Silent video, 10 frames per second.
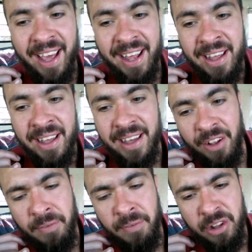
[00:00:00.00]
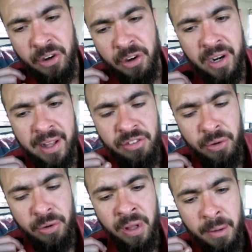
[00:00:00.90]
get on the phone with your attorney and sue
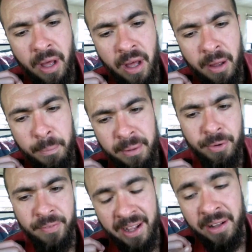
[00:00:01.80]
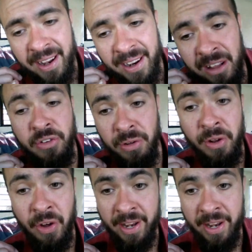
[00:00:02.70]
people. That is what you do know how to do.